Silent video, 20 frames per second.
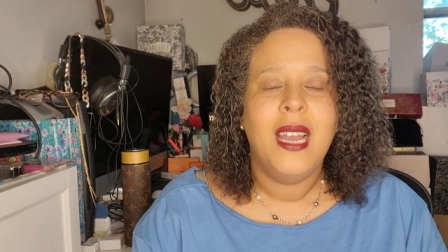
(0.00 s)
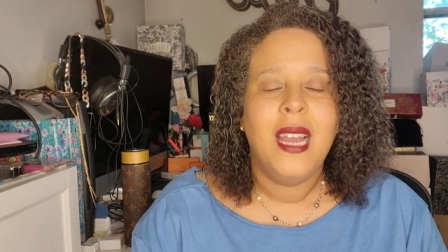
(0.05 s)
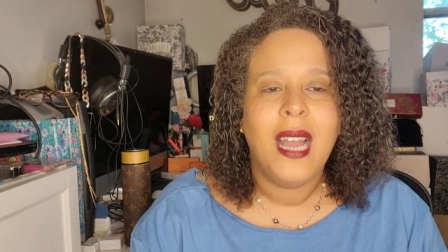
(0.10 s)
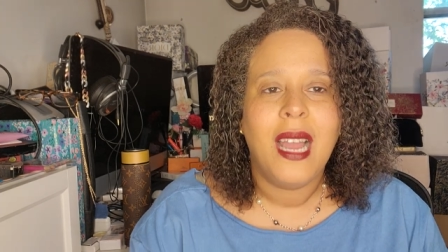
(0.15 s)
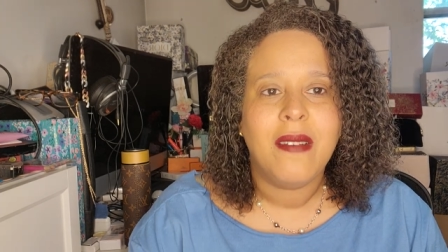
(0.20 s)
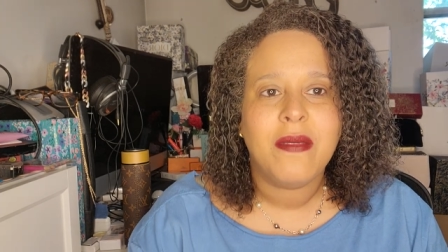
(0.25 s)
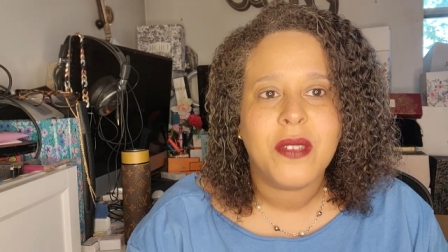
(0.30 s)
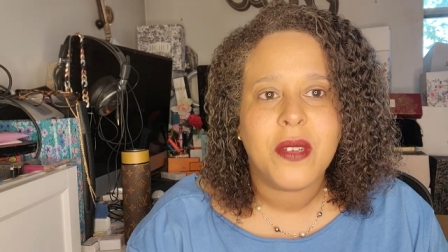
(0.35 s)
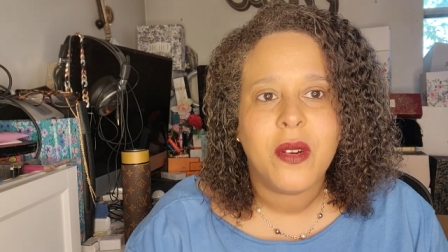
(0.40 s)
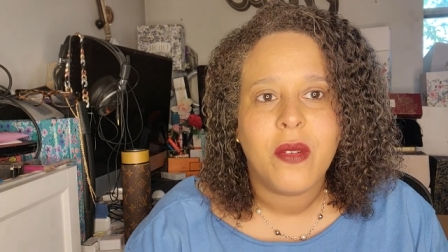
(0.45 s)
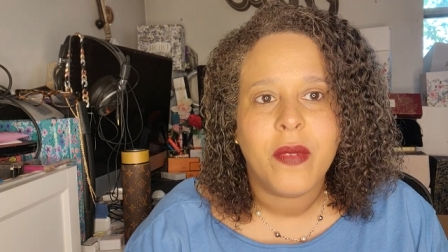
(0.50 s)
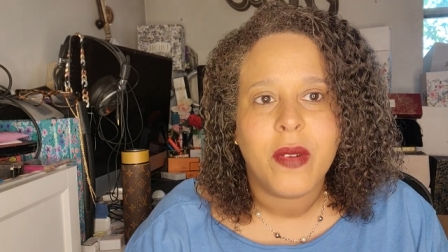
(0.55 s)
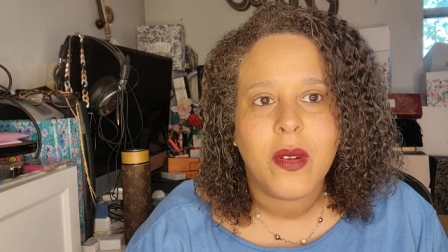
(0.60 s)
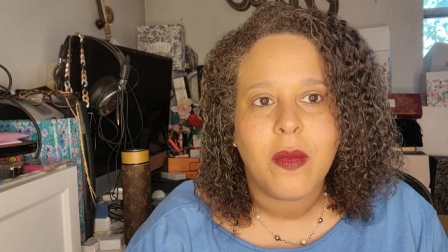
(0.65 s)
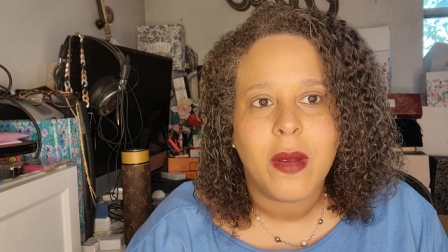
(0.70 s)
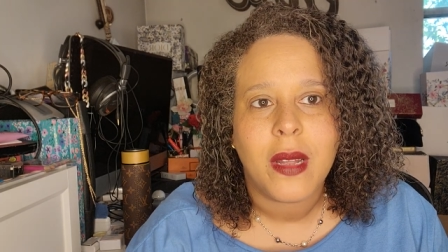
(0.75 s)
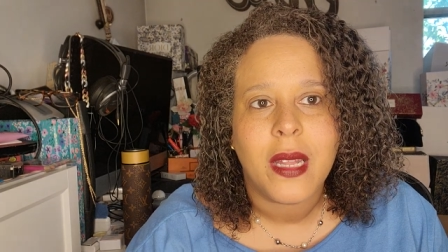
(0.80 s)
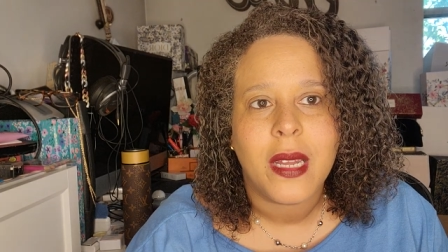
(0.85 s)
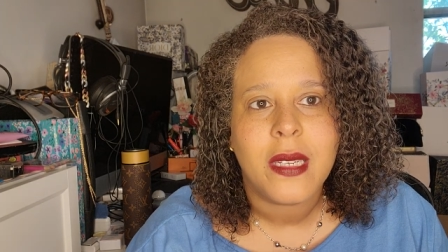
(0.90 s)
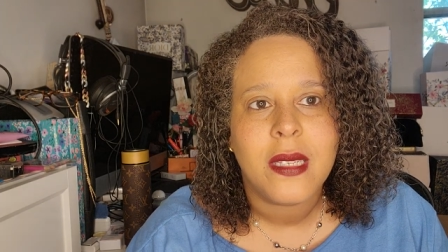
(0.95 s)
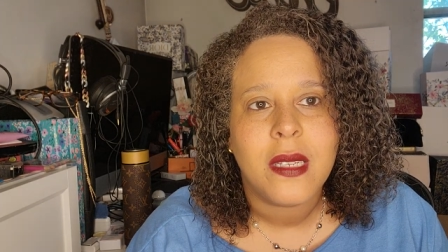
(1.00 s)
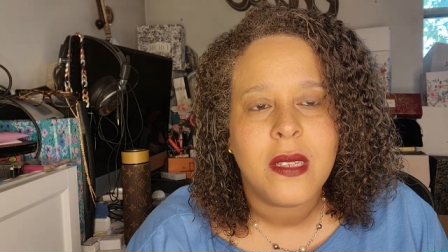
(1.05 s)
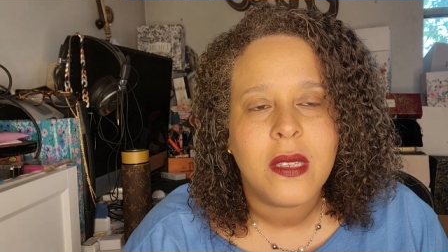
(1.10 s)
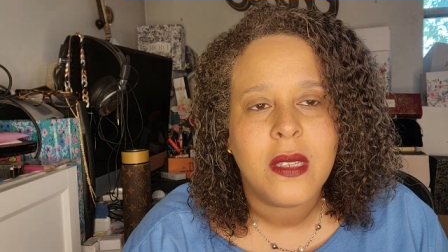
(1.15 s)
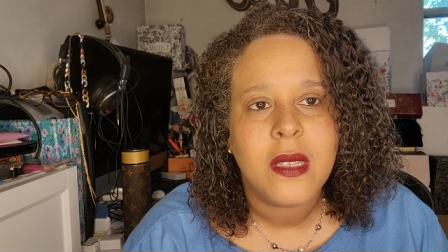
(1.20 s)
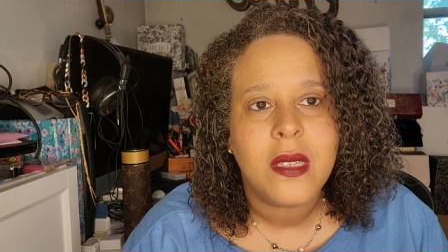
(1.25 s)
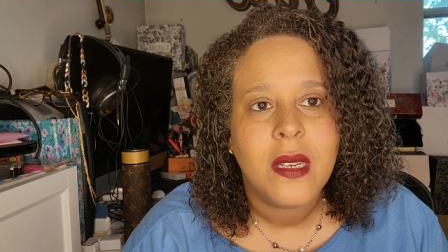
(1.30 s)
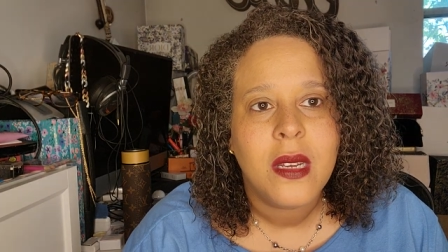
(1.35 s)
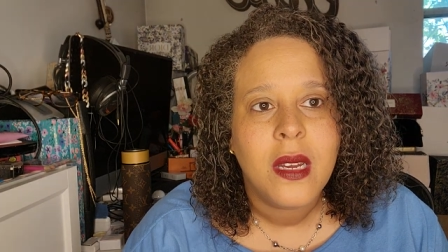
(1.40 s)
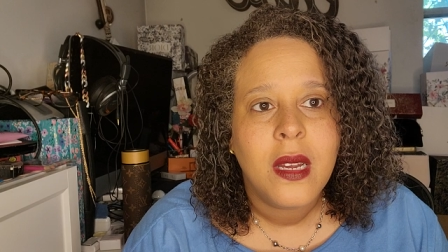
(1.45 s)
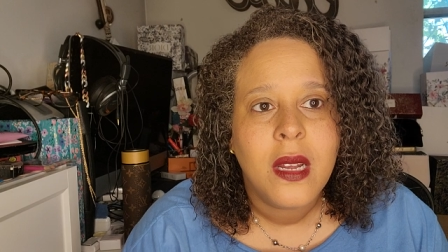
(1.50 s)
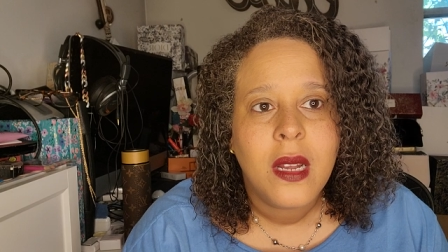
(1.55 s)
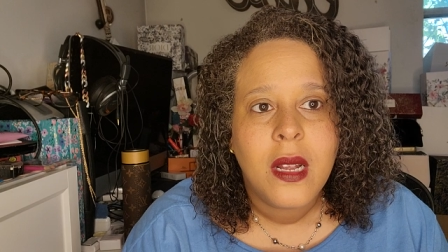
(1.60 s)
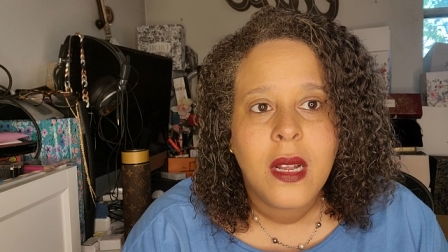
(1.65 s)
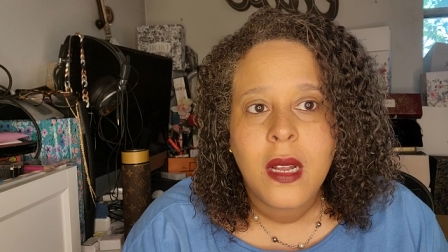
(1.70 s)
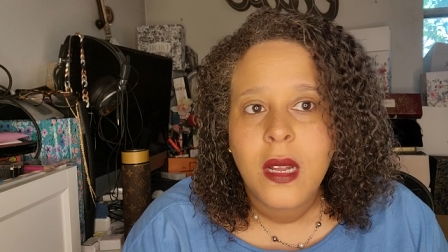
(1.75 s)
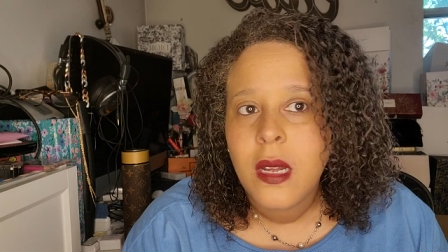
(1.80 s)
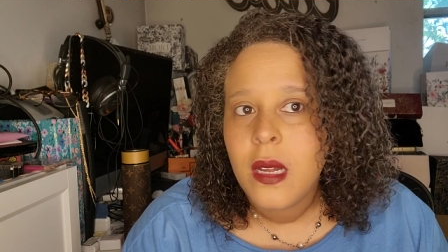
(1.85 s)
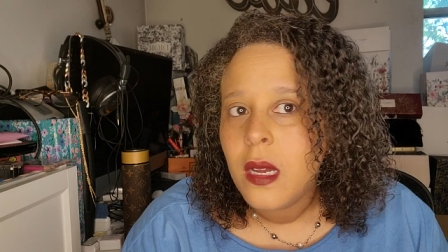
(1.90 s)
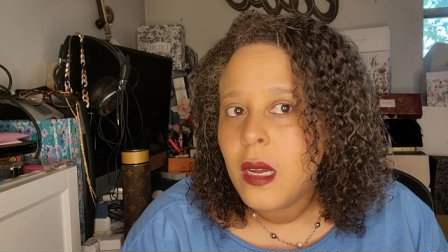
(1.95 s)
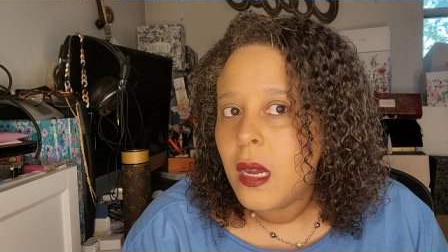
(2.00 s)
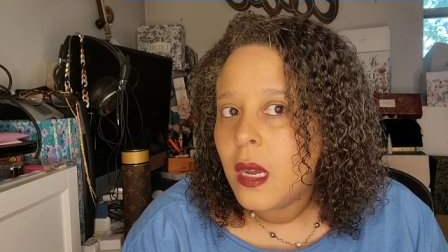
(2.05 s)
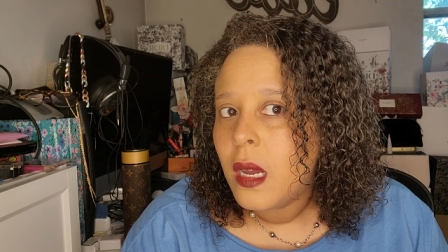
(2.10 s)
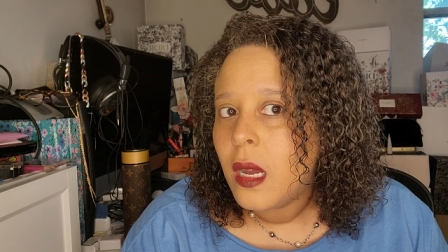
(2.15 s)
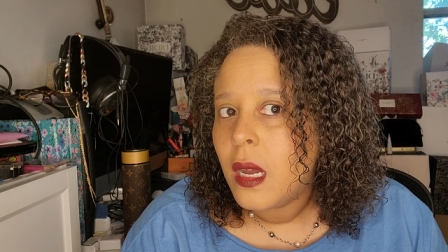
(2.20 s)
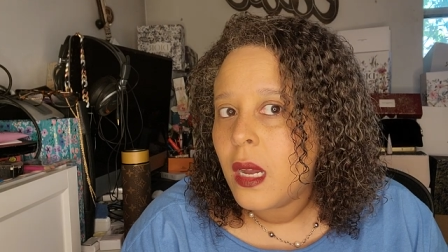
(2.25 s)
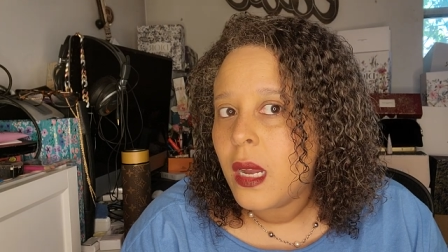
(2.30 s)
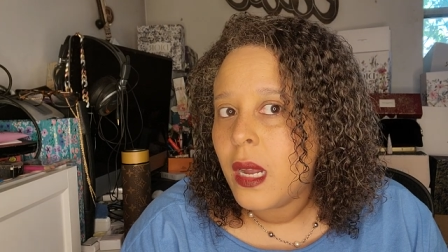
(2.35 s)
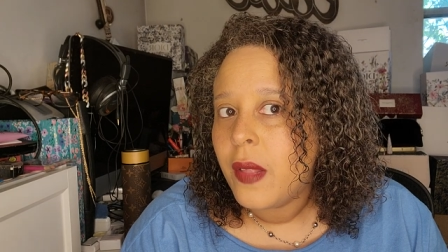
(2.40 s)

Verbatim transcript: I have to go renew my license. Uh,